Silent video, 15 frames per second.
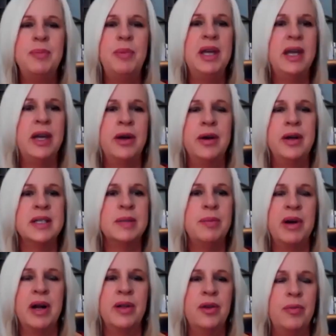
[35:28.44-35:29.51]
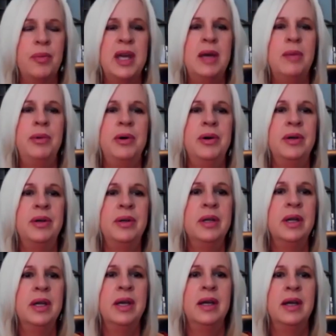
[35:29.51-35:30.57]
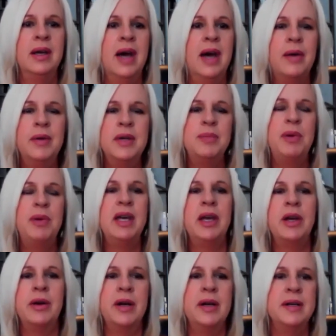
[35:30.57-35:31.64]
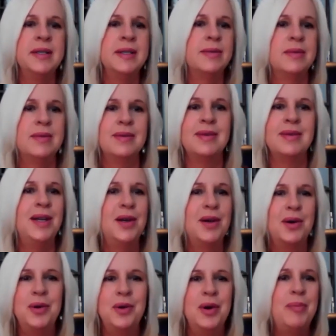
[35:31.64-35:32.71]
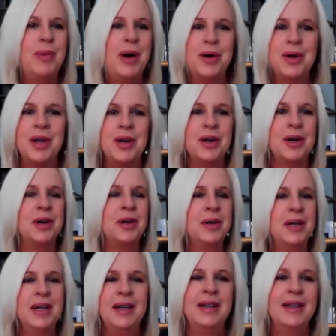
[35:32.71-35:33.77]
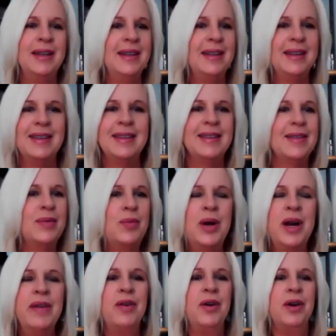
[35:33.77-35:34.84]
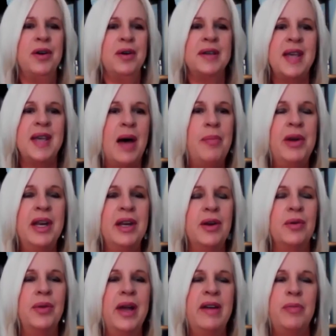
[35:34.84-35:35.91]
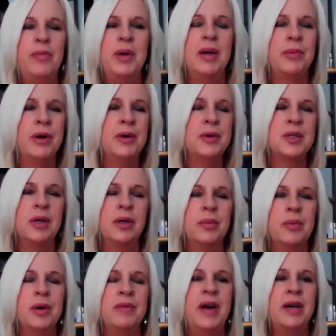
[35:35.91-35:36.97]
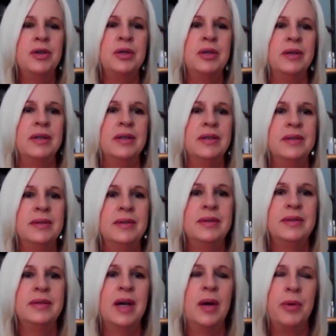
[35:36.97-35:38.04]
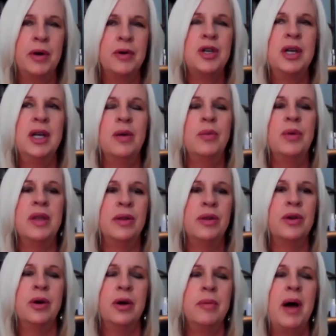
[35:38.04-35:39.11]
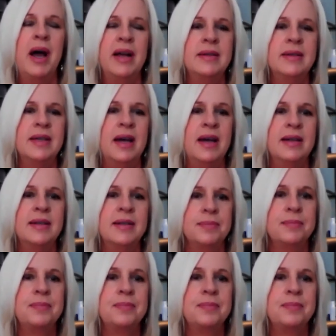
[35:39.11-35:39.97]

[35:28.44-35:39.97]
being curious about other people. I was being curious, you know, about your whatever is happening in your life, be it personal or professional, approaching it with a learner mindset.